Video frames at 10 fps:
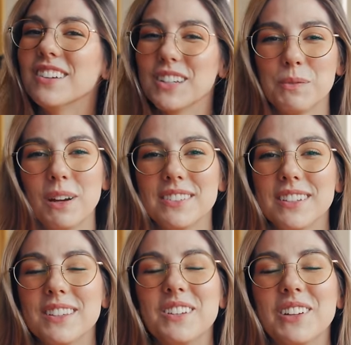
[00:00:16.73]

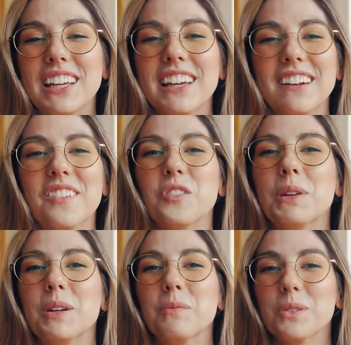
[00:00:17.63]
Expressing the Unique and
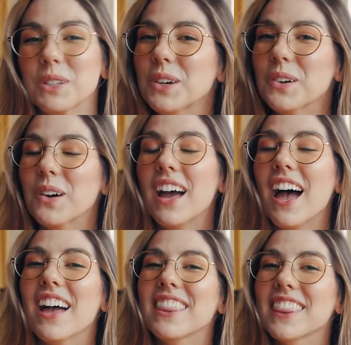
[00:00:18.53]
Unrepeatable You.
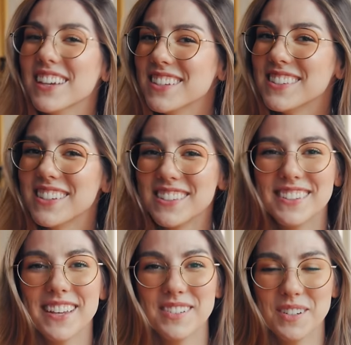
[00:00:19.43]
And this is
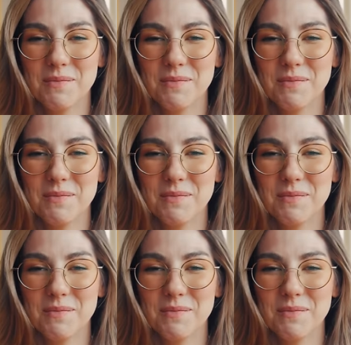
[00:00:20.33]
Ascension